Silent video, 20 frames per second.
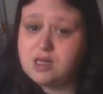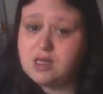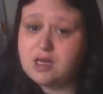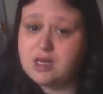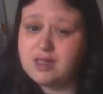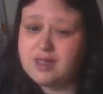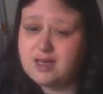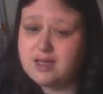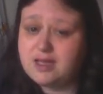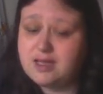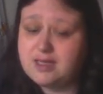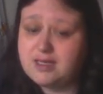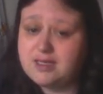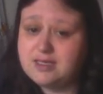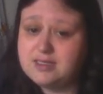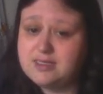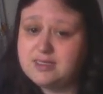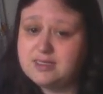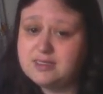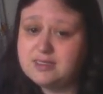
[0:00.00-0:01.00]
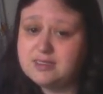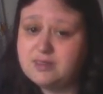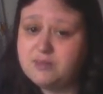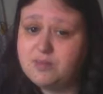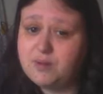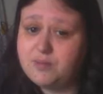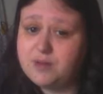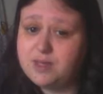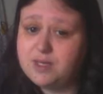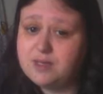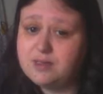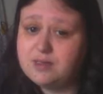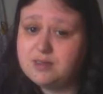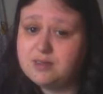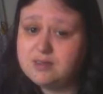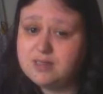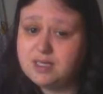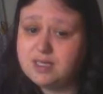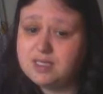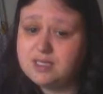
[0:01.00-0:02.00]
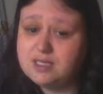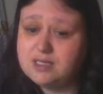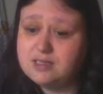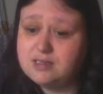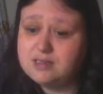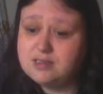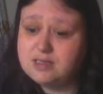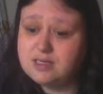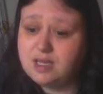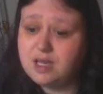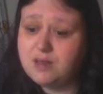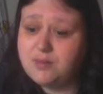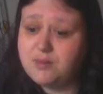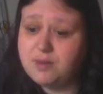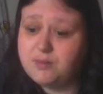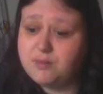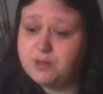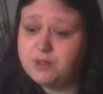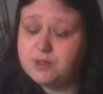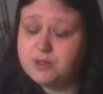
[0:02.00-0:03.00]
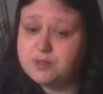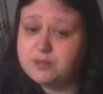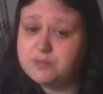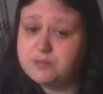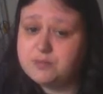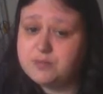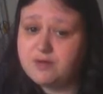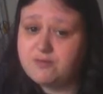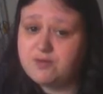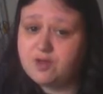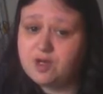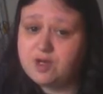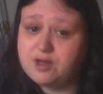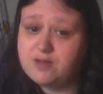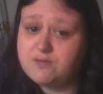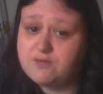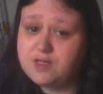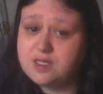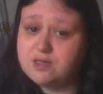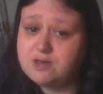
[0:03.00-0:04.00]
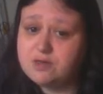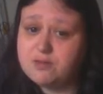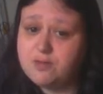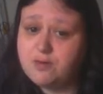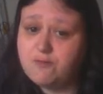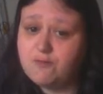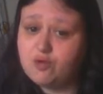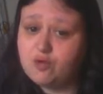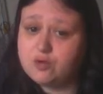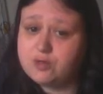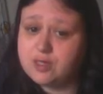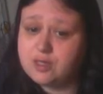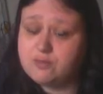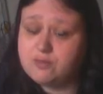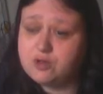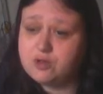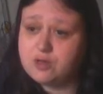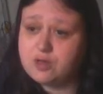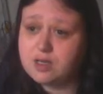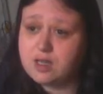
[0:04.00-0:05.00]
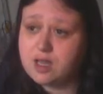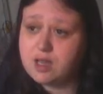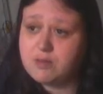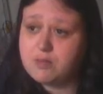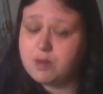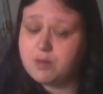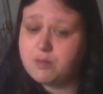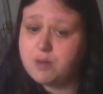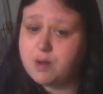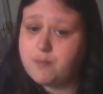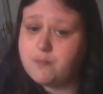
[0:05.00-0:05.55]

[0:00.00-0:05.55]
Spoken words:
I think I did, maybe. Did I? I can't remember now. I've done this video about 4 times now, I can't remember.